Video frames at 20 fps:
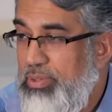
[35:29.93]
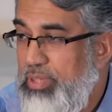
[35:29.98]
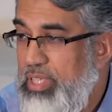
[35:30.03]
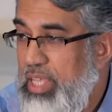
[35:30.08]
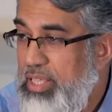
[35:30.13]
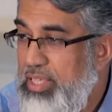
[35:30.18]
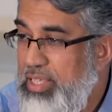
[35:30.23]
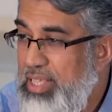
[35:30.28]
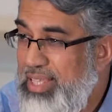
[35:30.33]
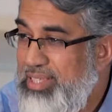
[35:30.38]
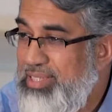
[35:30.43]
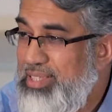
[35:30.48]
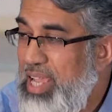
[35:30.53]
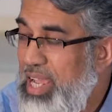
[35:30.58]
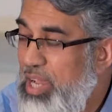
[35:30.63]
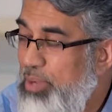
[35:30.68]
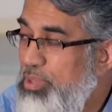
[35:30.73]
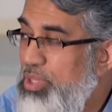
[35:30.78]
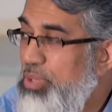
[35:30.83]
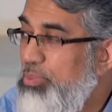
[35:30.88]
then that's
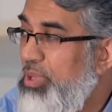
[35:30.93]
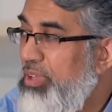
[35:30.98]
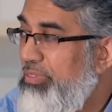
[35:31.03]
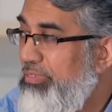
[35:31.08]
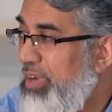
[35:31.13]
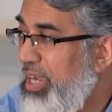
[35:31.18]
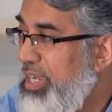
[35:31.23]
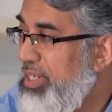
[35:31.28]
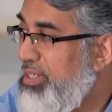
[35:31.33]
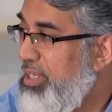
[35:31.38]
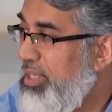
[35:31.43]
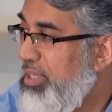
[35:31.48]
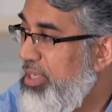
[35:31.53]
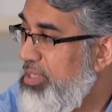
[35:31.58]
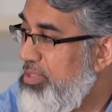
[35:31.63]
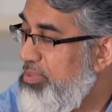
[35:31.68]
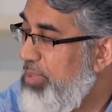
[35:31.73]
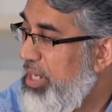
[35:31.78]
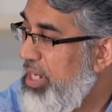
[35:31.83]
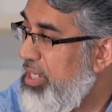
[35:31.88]
how you will find Allah
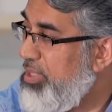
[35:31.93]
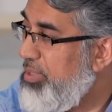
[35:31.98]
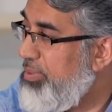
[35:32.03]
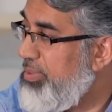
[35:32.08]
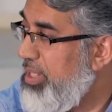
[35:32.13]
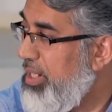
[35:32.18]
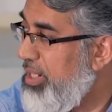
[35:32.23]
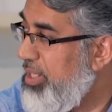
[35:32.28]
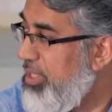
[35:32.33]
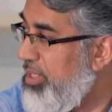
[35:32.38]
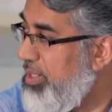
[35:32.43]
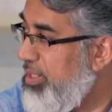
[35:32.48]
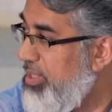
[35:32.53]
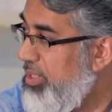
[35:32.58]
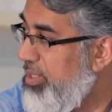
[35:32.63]
subhanahu wa ta'ala.